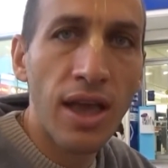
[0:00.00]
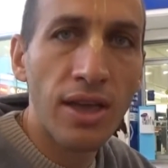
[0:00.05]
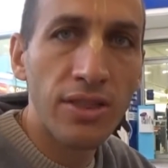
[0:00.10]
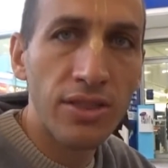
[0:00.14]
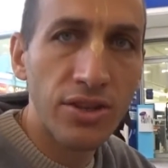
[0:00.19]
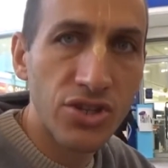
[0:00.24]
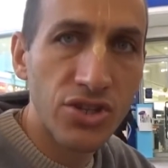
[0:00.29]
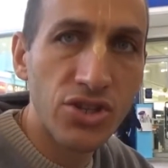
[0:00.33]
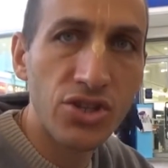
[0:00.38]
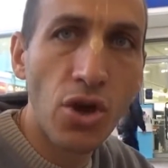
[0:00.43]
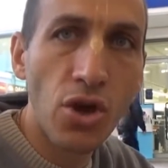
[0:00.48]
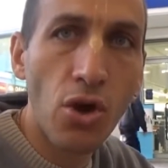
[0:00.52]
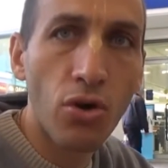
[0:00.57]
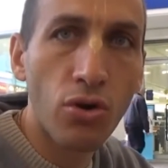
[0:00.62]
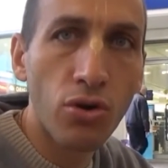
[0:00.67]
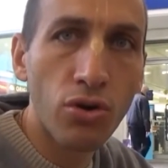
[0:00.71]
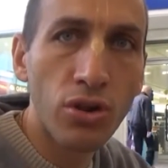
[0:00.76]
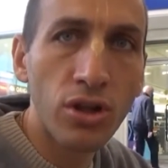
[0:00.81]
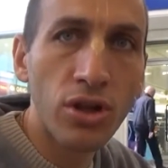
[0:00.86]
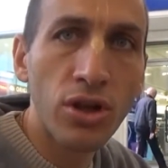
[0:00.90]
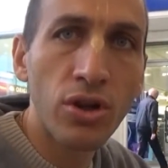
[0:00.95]
the soul,
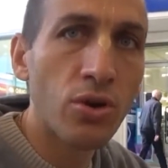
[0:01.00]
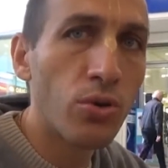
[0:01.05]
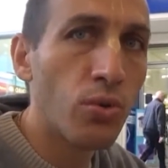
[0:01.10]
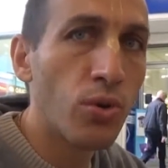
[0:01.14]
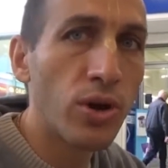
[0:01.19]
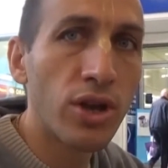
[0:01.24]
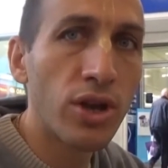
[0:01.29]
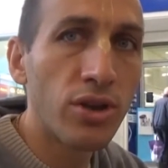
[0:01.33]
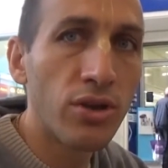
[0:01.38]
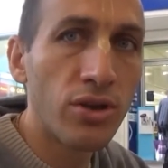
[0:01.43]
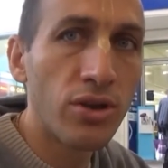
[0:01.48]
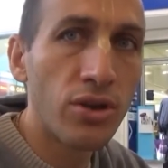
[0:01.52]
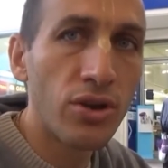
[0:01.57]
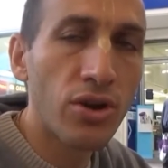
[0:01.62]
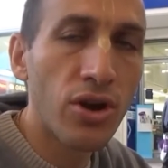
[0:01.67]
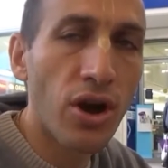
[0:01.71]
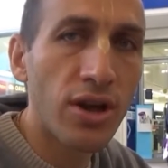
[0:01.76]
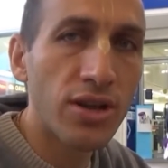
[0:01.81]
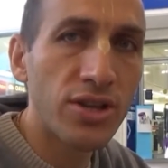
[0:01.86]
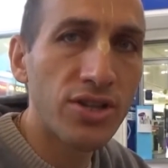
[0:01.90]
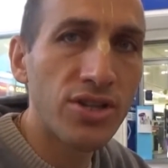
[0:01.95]
you
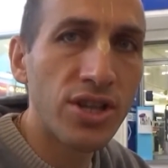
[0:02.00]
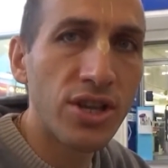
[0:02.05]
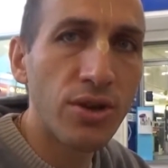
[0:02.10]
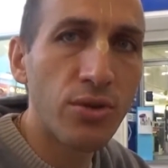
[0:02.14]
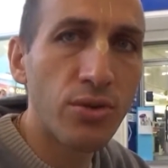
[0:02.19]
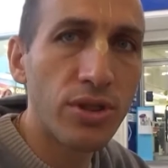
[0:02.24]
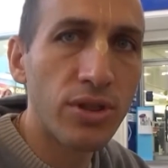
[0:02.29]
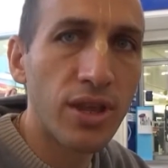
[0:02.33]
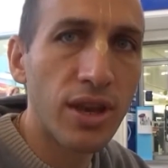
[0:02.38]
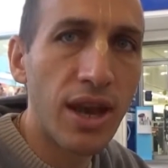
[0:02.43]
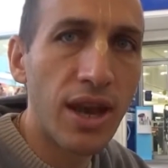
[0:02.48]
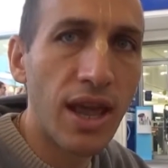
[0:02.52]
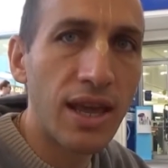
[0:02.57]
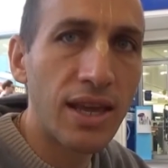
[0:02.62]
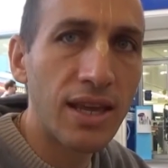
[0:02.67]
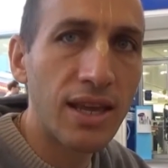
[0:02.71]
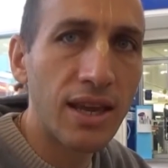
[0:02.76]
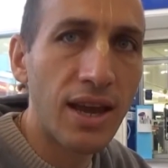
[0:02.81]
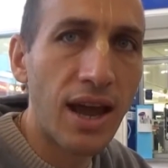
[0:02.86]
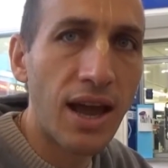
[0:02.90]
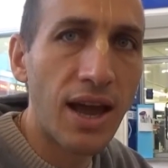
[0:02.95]
can't see with the
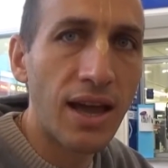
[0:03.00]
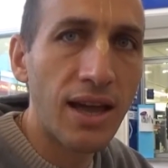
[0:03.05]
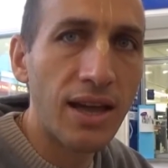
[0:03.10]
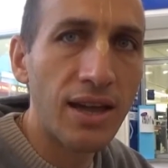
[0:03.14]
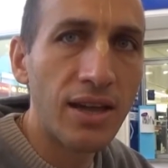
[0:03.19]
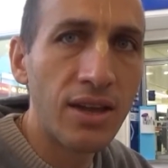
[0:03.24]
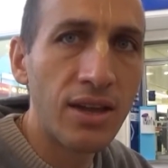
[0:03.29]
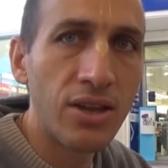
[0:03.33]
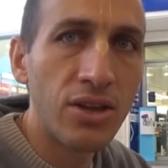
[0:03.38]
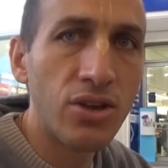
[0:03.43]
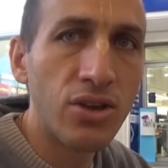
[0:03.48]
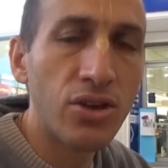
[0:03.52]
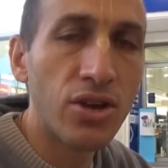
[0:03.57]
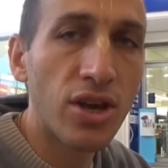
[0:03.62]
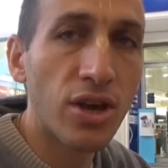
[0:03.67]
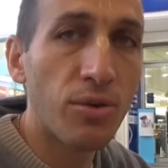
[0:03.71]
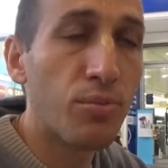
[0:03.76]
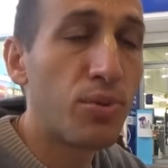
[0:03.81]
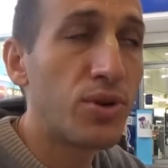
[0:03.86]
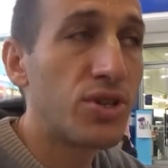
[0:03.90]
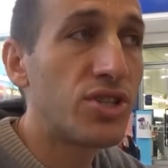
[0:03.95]
naked eye. You
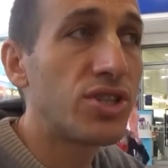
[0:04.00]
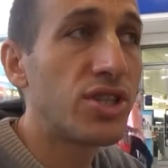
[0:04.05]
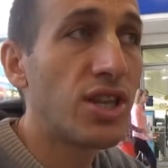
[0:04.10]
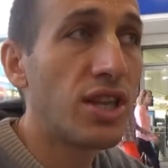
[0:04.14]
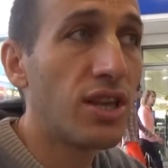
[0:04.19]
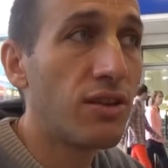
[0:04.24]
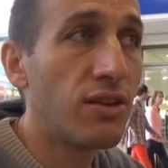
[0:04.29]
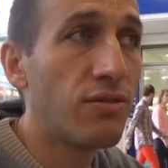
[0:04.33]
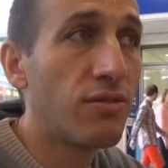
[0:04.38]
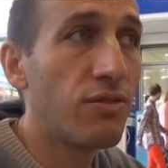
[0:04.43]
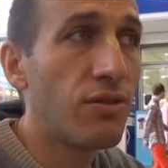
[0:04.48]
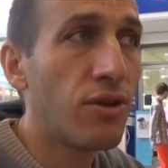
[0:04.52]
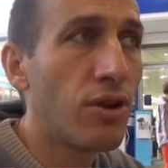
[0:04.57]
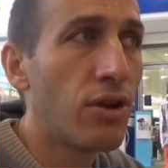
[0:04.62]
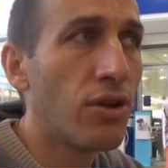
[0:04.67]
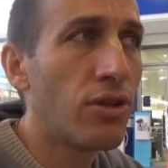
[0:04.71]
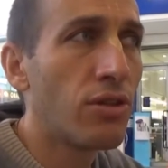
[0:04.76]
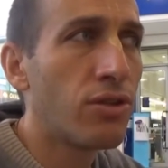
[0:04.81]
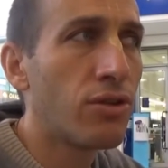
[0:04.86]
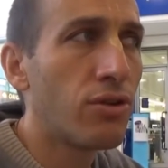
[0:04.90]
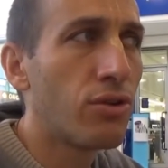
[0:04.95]
can perceive
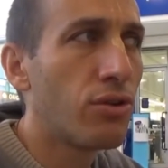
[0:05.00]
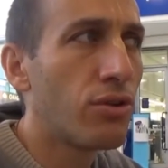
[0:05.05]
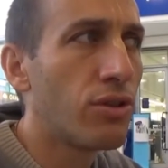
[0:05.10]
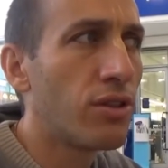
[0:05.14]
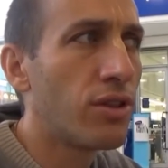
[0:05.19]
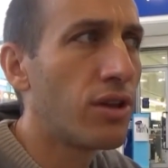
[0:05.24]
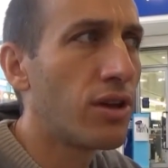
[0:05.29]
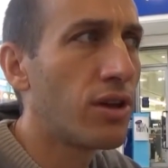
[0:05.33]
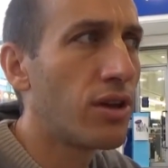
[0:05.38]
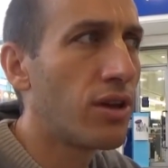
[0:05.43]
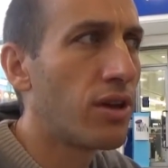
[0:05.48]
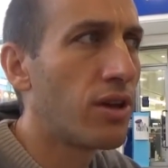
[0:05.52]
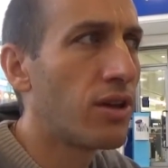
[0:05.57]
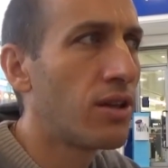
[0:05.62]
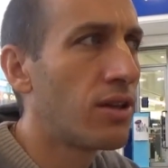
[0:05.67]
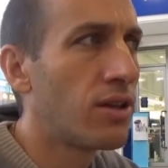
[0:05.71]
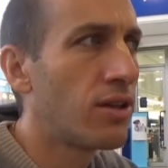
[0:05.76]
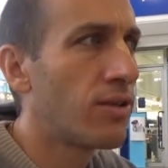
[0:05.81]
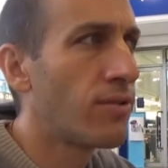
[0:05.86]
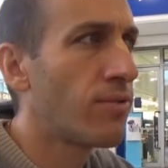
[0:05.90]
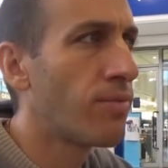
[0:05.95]
through the
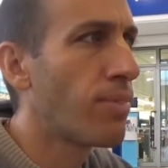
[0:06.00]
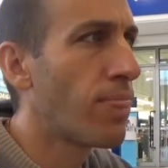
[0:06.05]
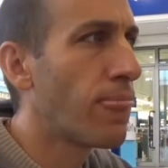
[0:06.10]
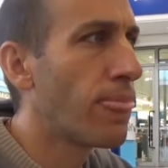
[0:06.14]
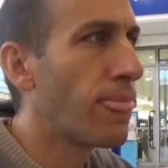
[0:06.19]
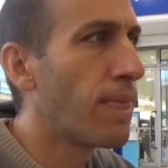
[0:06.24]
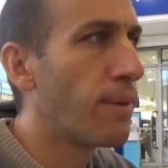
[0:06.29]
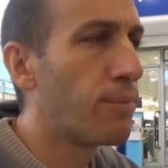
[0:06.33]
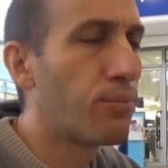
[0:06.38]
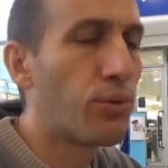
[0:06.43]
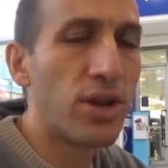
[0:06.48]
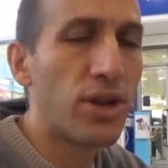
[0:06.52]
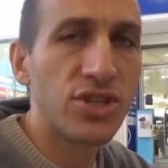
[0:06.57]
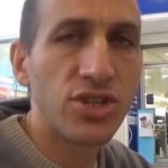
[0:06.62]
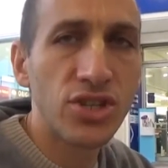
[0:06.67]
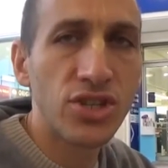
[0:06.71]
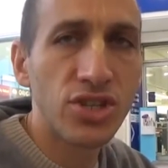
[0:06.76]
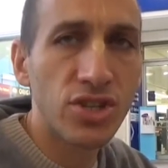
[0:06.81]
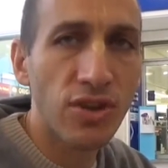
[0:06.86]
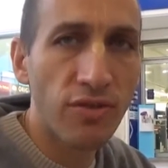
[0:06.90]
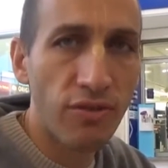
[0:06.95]

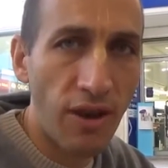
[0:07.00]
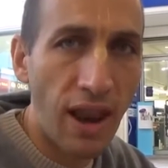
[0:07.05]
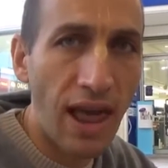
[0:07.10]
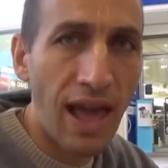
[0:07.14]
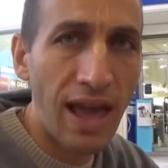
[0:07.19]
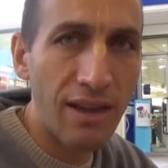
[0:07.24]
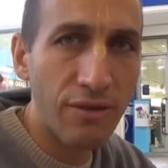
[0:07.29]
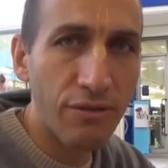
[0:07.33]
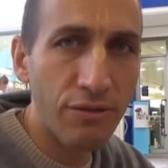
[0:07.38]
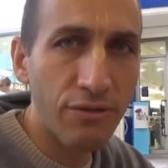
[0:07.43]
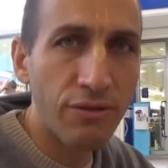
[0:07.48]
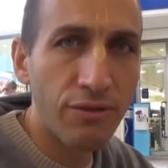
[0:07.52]
presence of life.